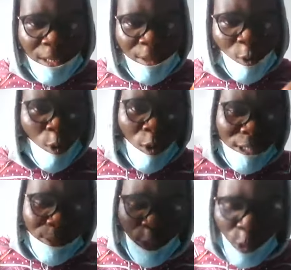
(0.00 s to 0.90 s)
to cause
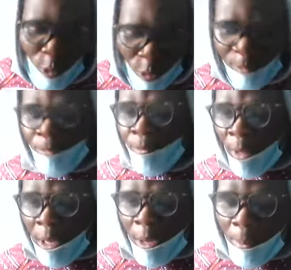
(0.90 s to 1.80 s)
them to grow.
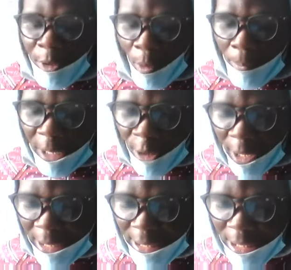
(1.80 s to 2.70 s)
So major
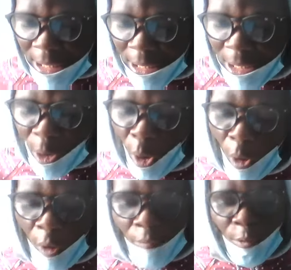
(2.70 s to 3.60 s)
indices
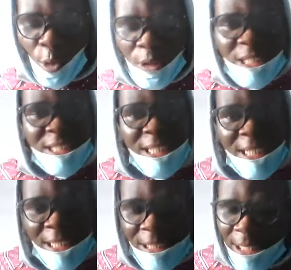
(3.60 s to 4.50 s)
of growth
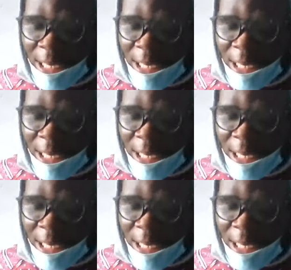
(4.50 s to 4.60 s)
change